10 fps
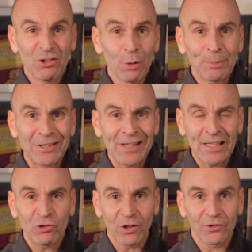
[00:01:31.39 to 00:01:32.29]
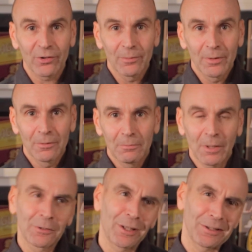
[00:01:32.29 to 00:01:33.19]
not pretentious.
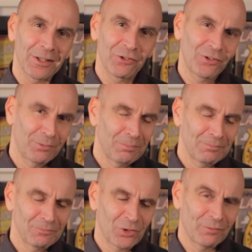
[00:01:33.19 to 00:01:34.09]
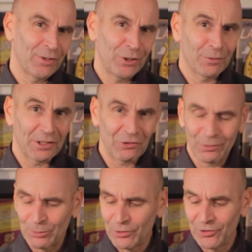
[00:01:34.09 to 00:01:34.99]
Unlike this sort of video, I
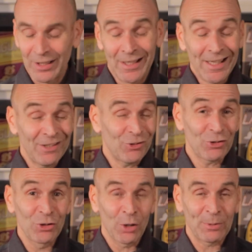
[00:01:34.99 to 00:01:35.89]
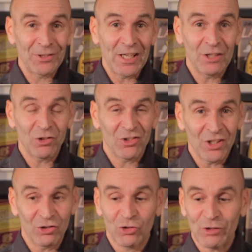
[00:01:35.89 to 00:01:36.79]
suppose. It's just not
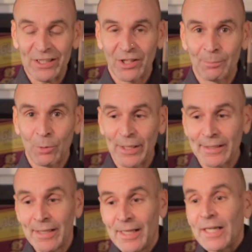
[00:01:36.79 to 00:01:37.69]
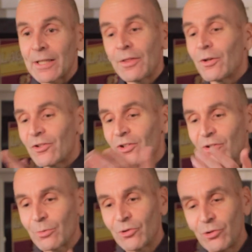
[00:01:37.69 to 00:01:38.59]
pretentious, it's straight to the point. And I thought, since
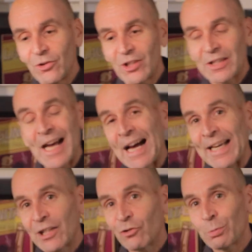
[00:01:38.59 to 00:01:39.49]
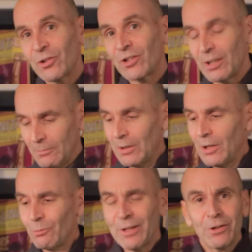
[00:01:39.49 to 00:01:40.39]
I was using the Irish whisky,
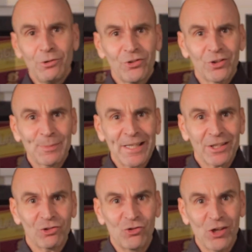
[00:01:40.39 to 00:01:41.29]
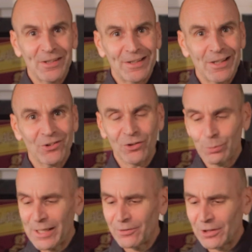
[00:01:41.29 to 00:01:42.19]
why not use some Irish gin in this as
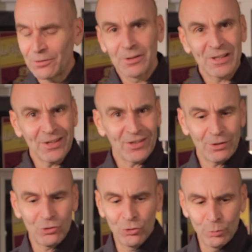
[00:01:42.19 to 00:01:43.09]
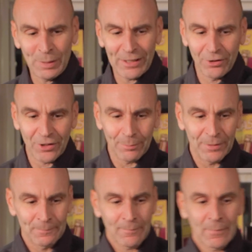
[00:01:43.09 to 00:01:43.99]
well, Let's get the 2 paired
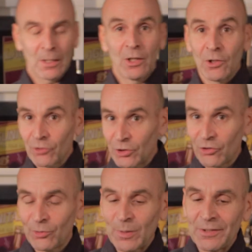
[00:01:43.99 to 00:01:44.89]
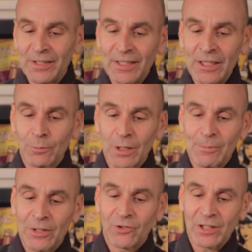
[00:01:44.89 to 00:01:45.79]
up. So you're splitting equal
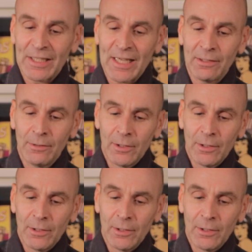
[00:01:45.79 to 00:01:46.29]
amounts again.